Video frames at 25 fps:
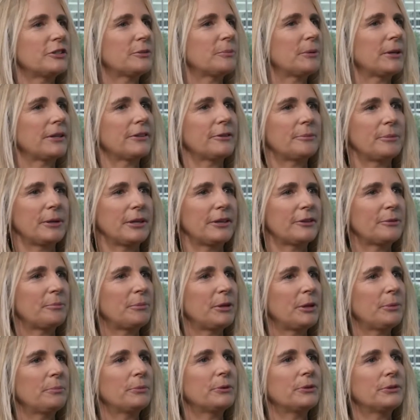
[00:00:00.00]
spins, because
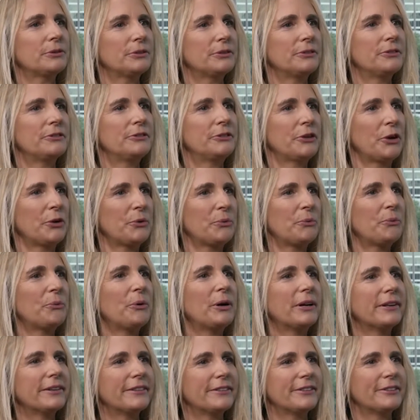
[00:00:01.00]
people don't
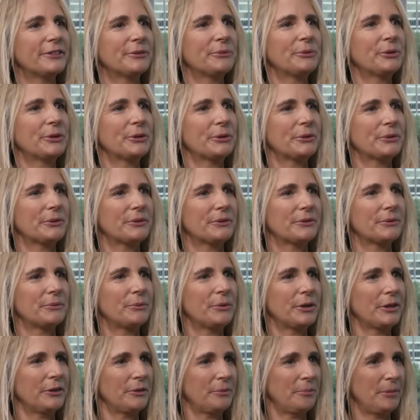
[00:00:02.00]
want to work
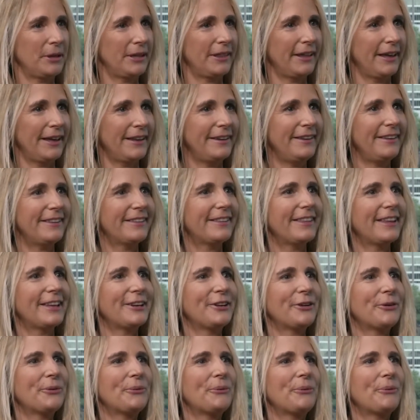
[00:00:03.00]
with me then. They
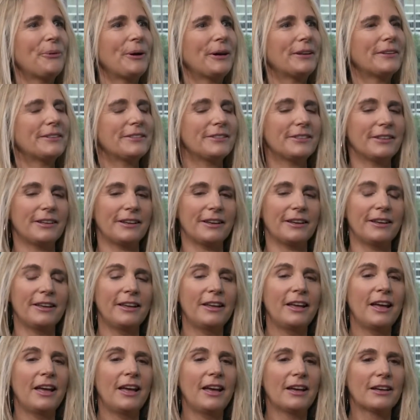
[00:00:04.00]
don't want to
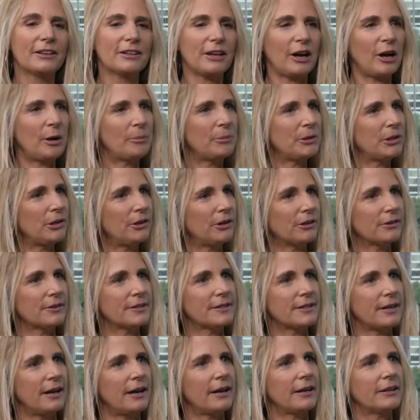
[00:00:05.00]
come
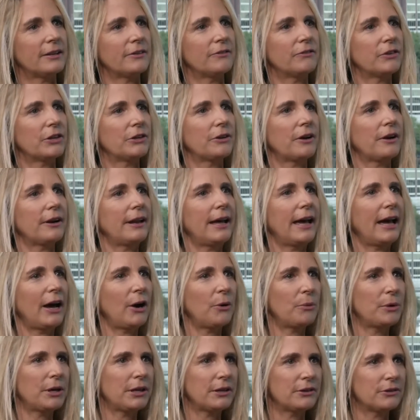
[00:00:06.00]
alongside and figure out
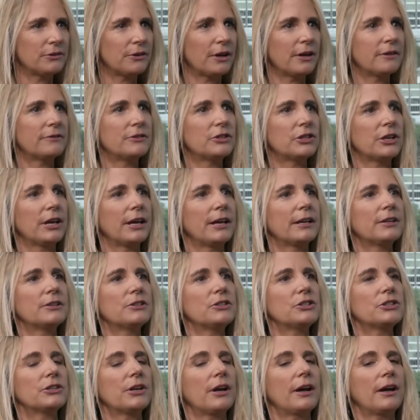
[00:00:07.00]
how we can drive
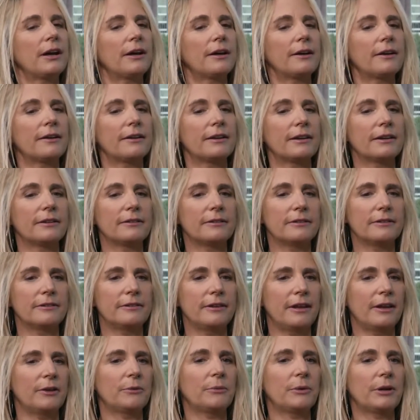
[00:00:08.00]
change.
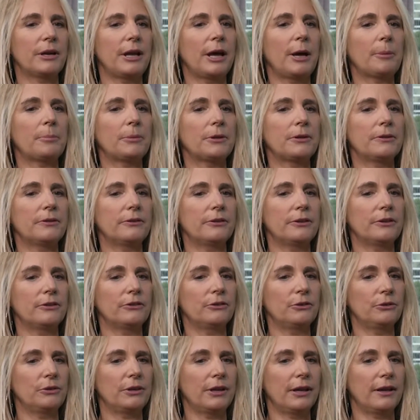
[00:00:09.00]
Instead, what happens
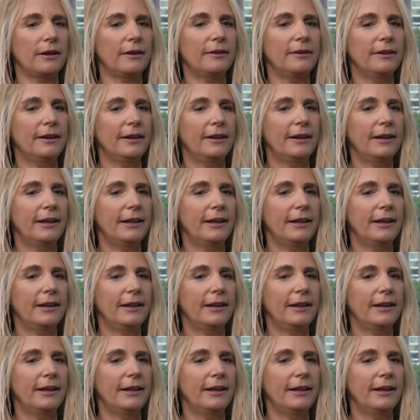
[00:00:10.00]
is you get